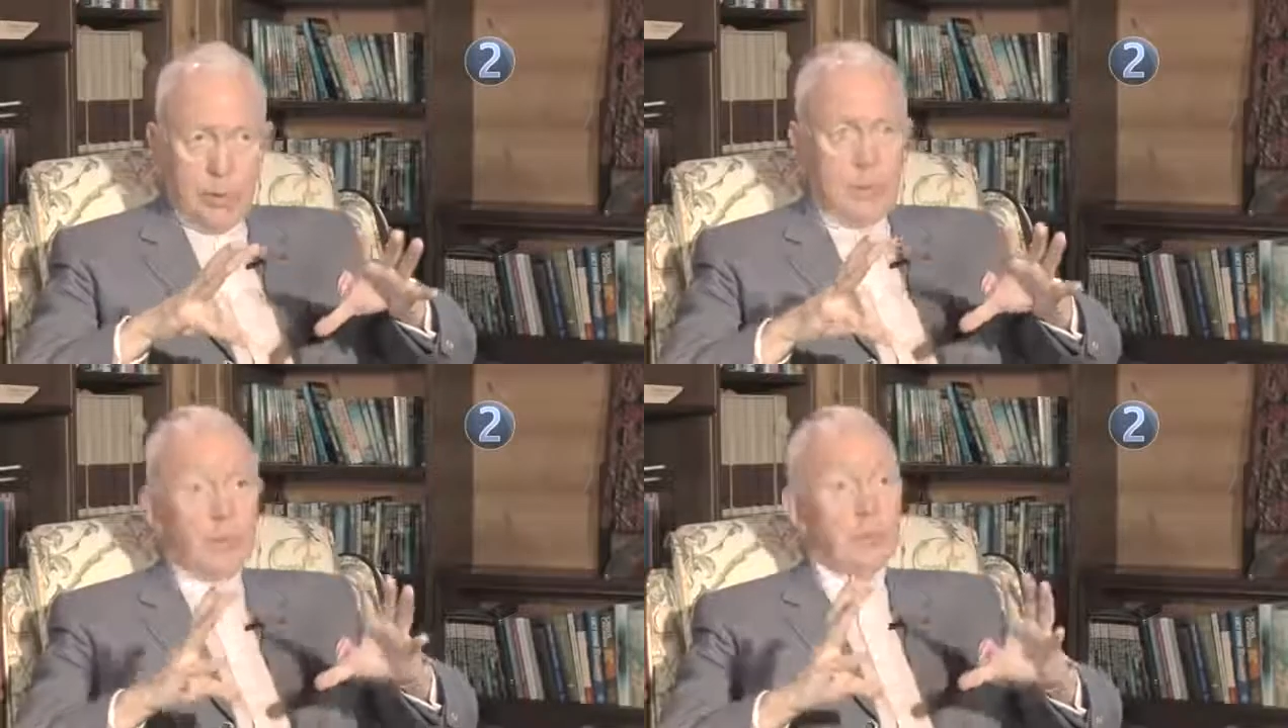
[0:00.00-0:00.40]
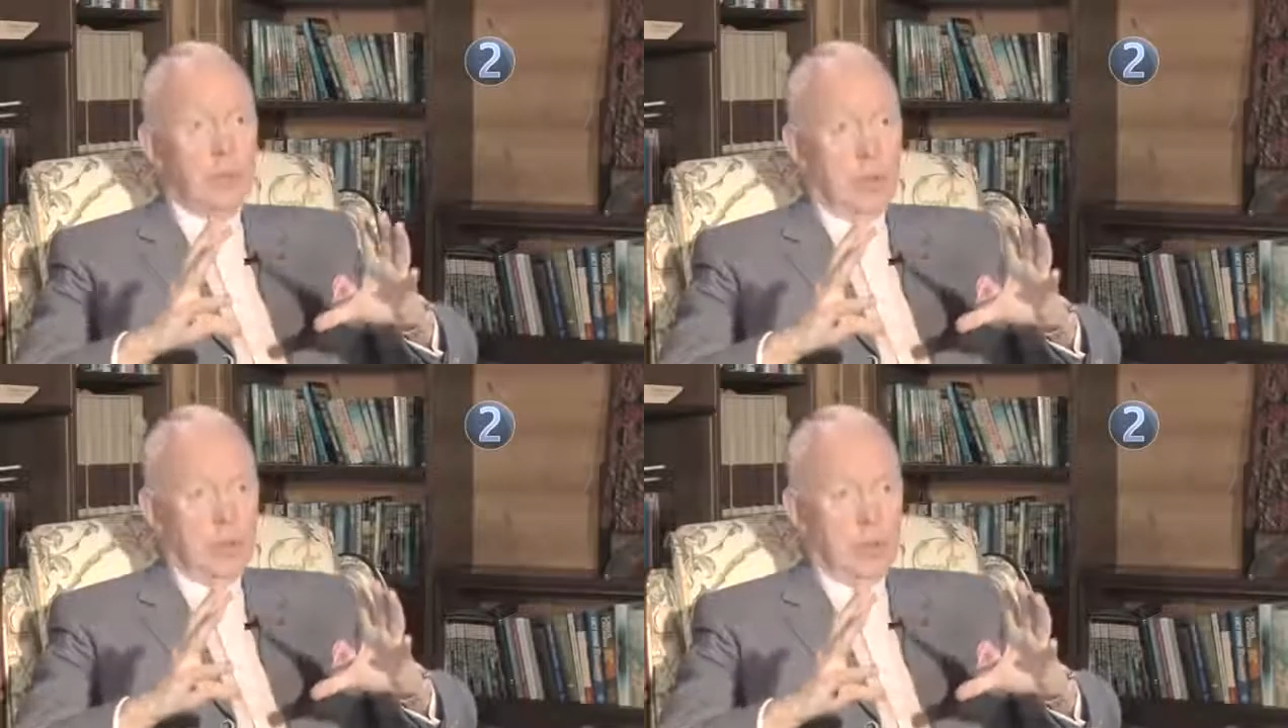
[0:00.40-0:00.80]
heading
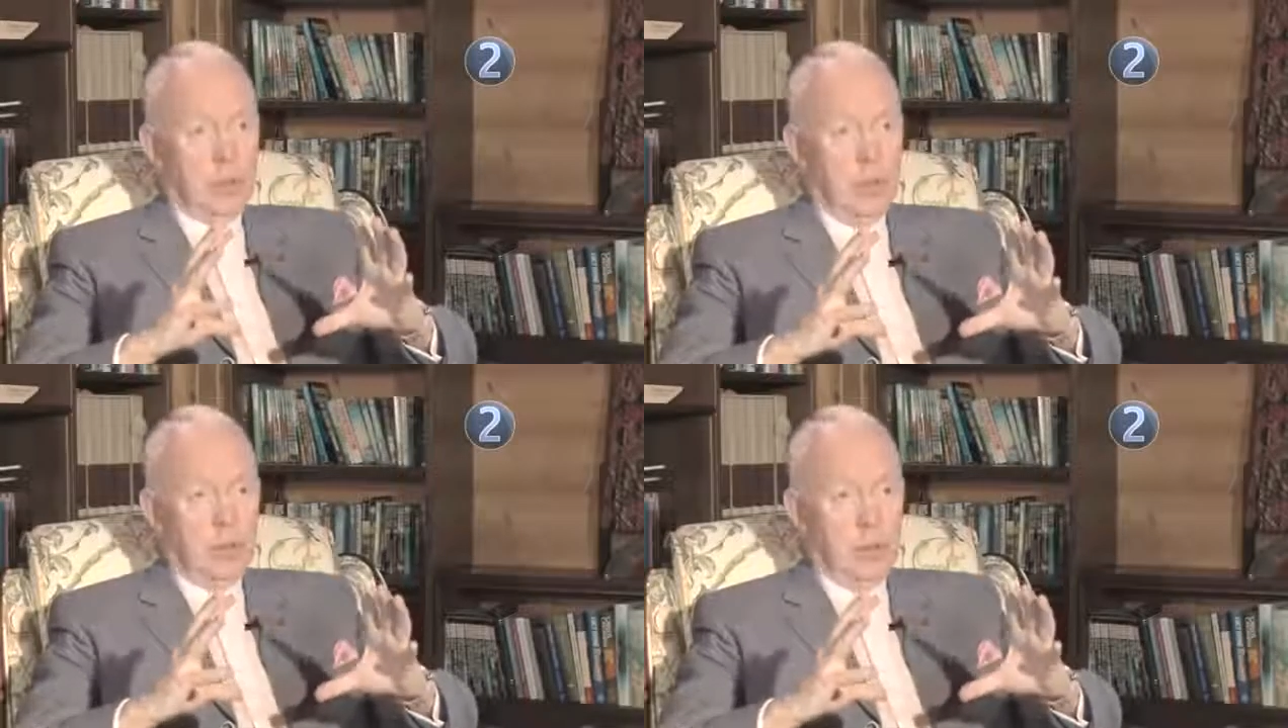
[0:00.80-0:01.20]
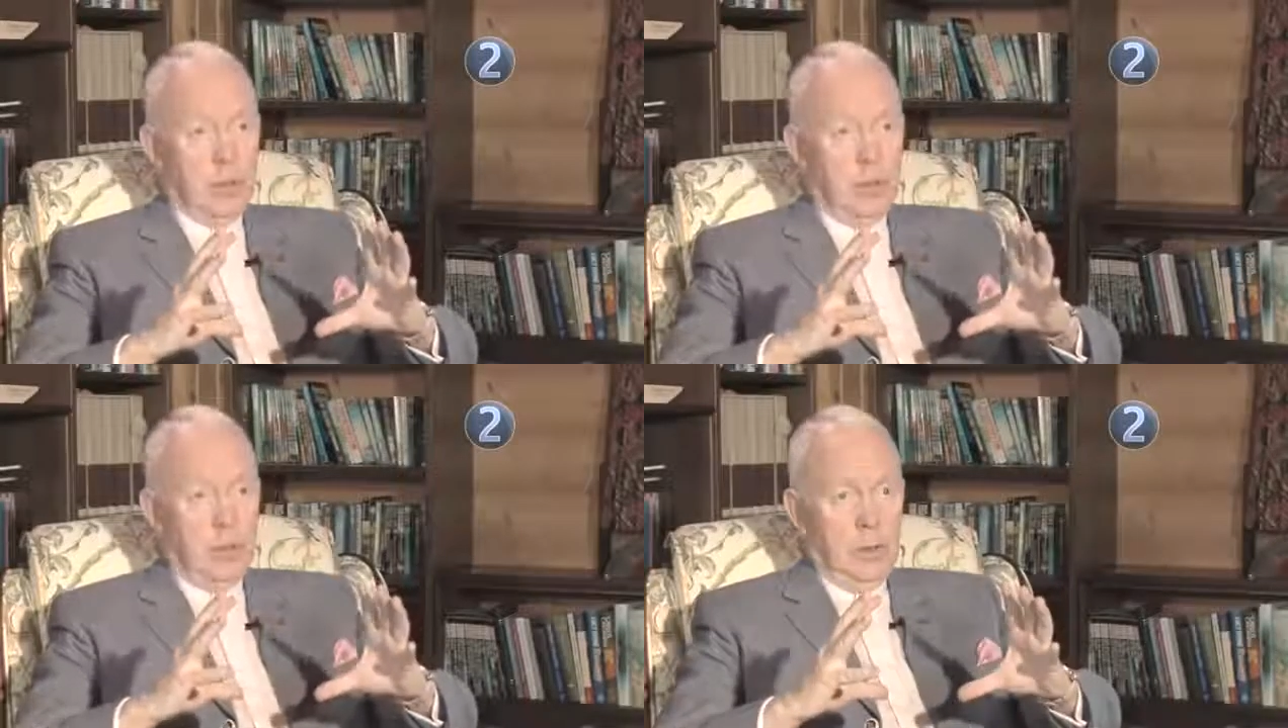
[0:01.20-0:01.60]
branches,
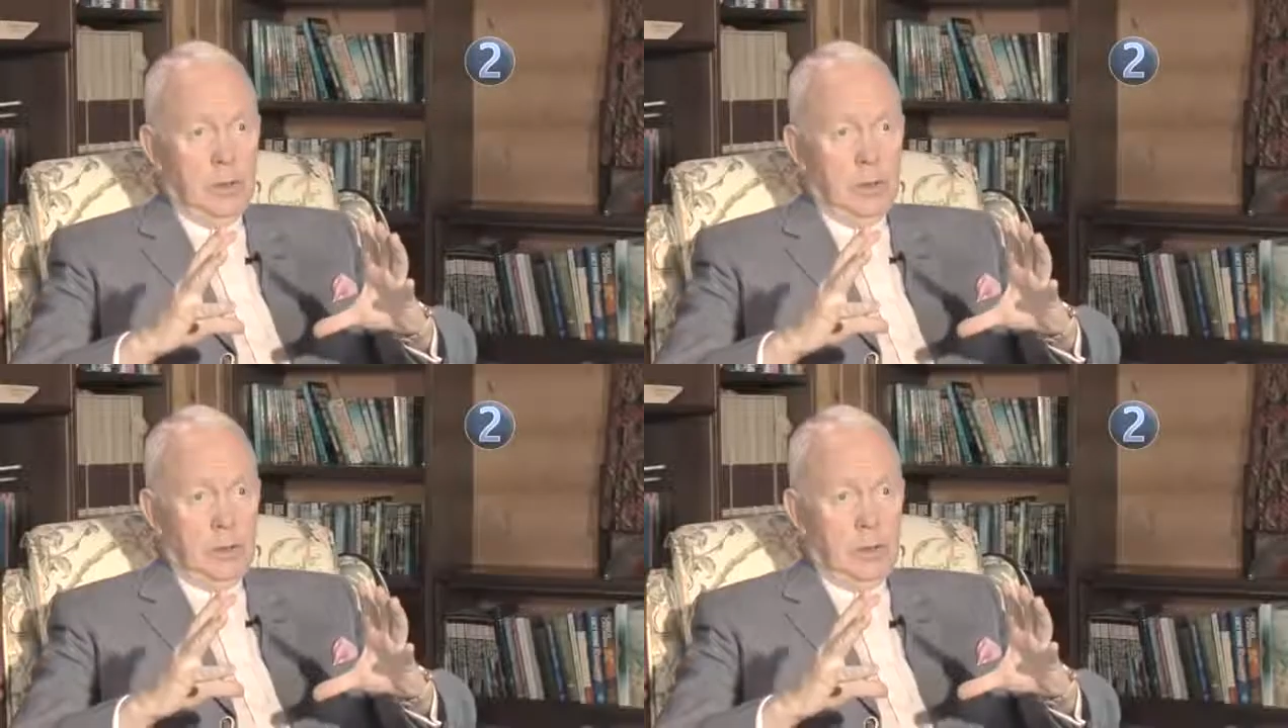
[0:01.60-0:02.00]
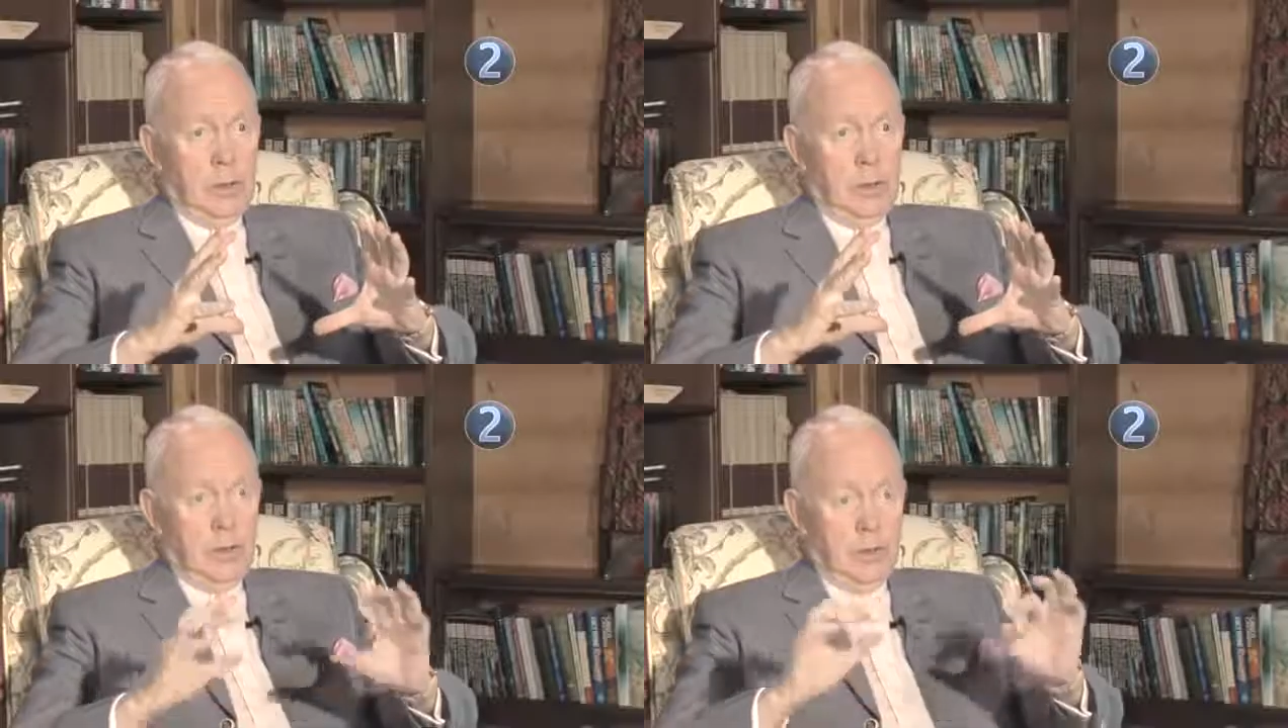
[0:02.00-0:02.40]

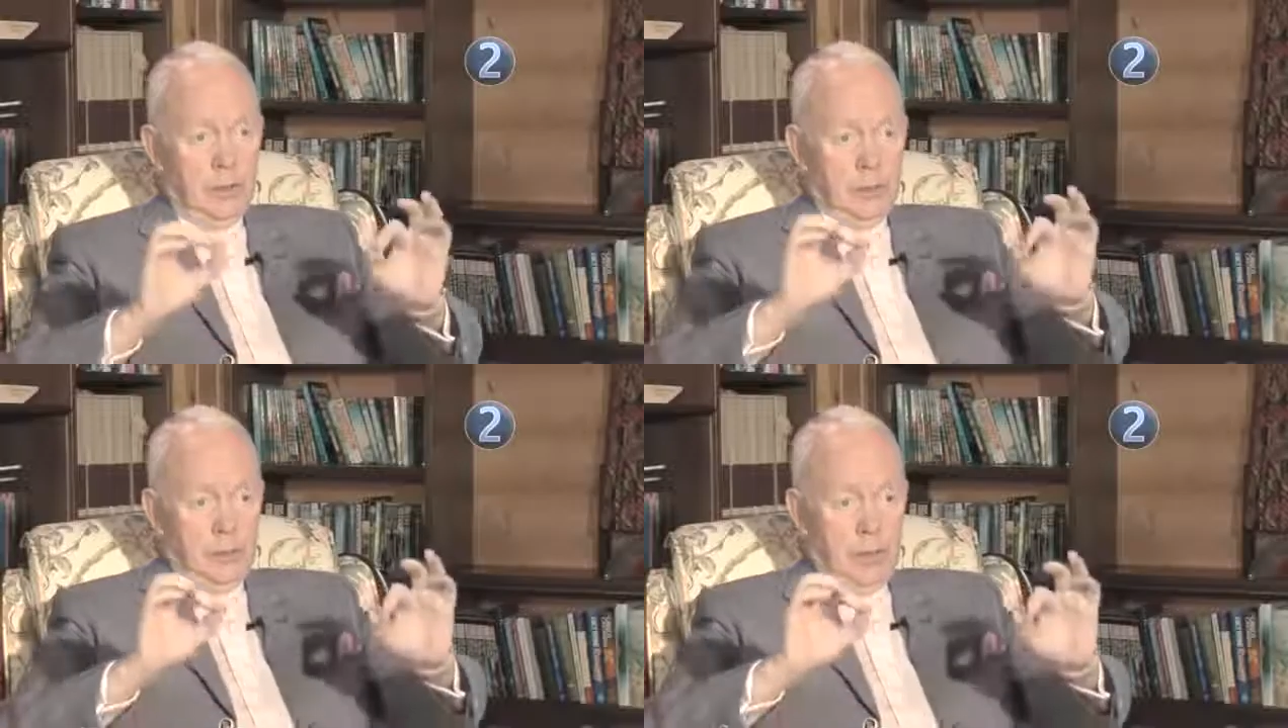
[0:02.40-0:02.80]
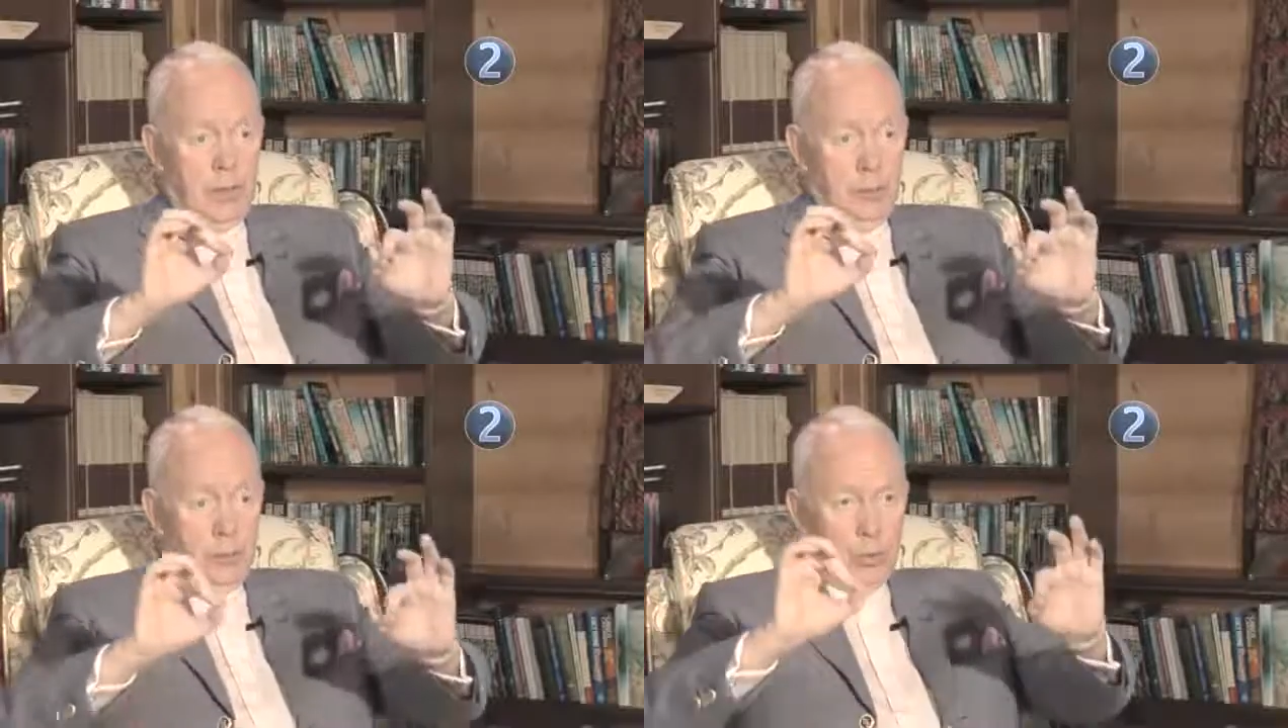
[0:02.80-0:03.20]
and then
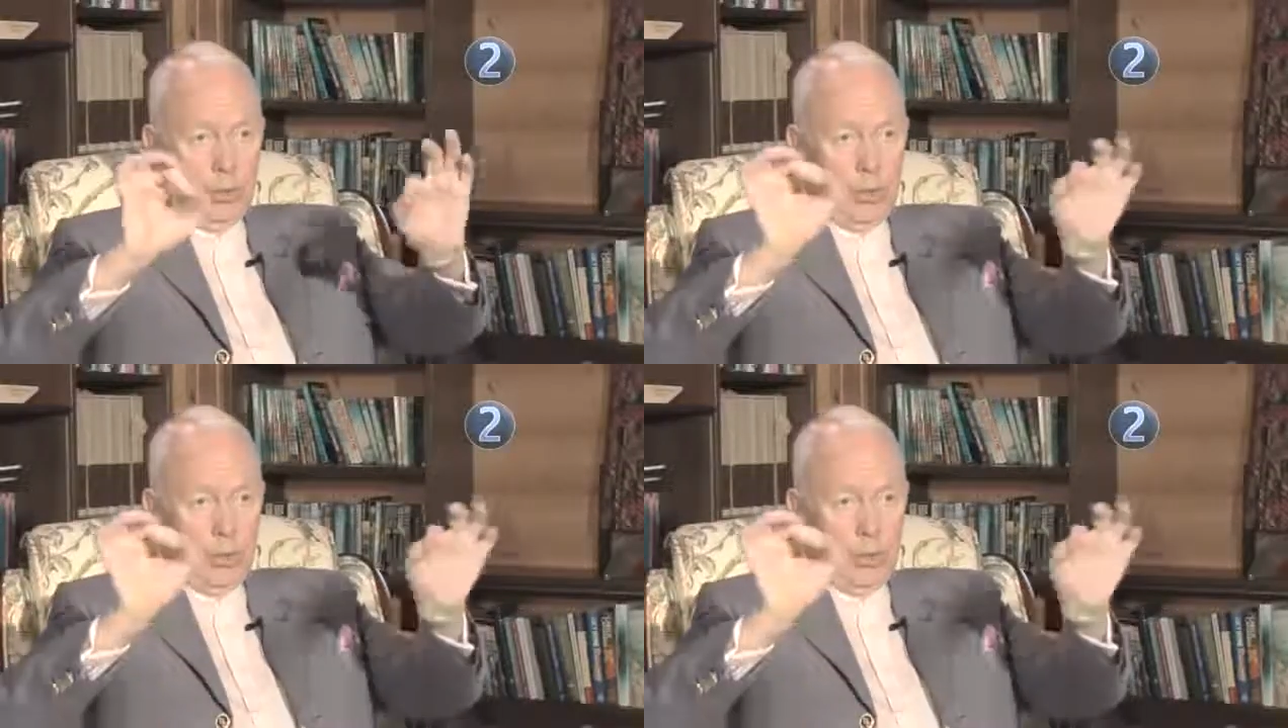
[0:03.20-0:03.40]
had more